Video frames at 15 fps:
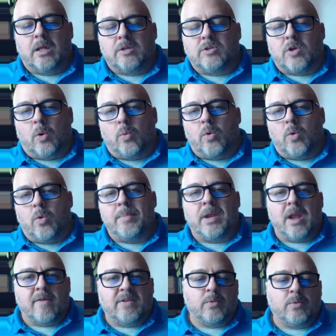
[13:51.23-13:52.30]
So,
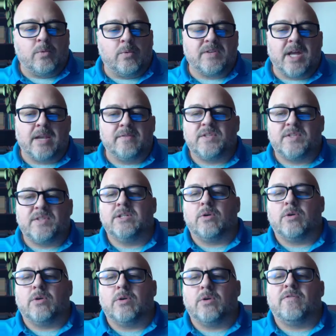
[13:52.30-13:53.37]
everything we've kind of seen
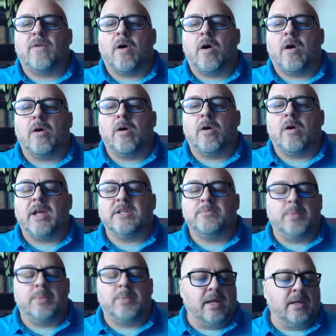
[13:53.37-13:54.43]
so far has
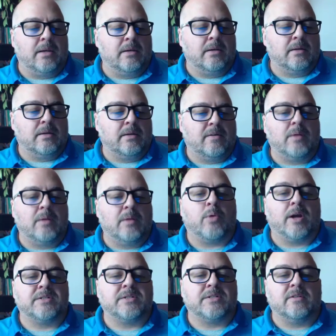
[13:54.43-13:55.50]
been
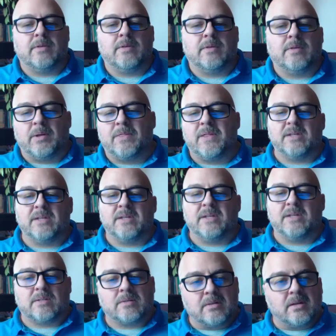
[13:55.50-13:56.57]
impressive. But
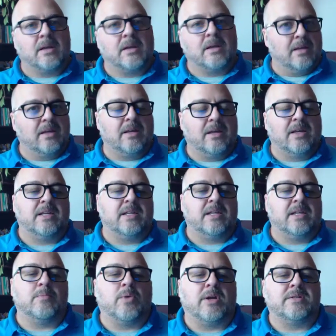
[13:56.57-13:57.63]
this
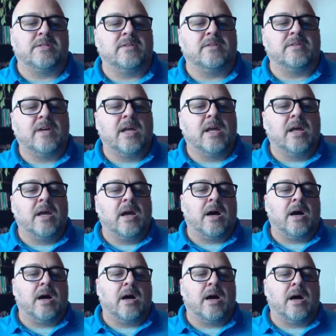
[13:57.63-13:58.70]
is impressive.
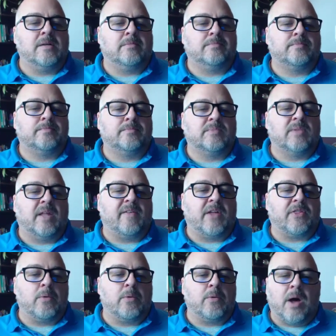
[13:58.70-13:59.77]
They've
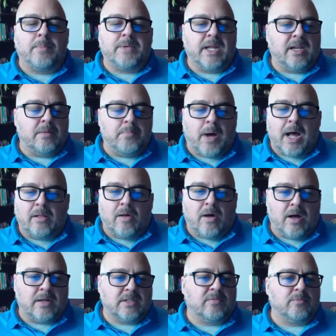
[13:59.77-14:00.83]
got their updated
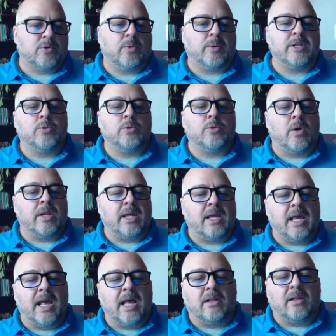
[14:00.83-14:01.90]
bylaws from
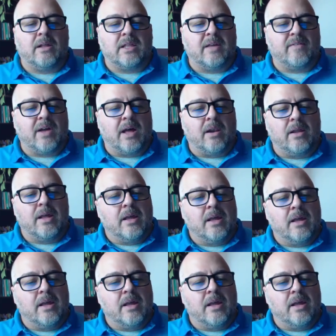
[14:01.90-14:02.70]
2020. And look, they've got